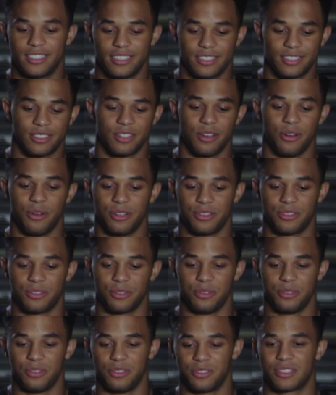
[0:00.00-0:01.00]
just going
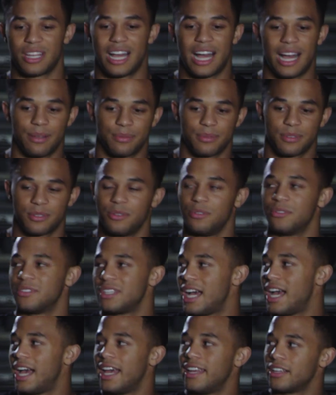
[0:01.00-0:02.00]
through those obstacles
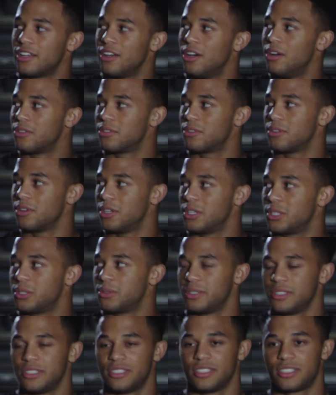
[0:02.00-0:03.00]
I had to go through,
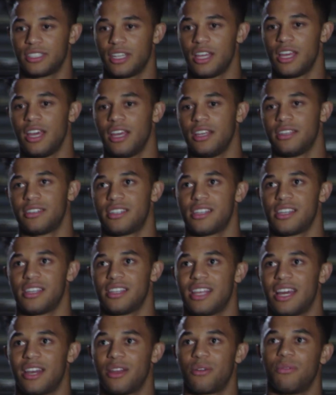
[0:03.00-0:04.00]
and just seeing
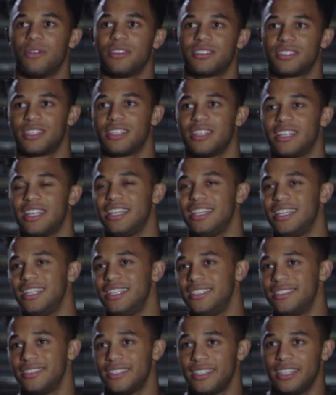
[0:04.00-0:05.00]
that it wasn't
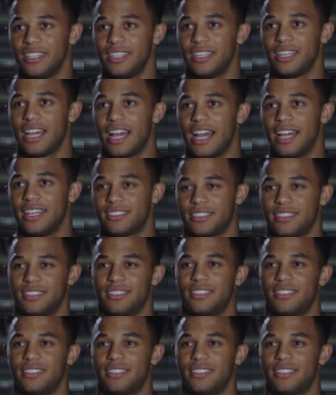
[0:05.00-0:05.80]
easy as it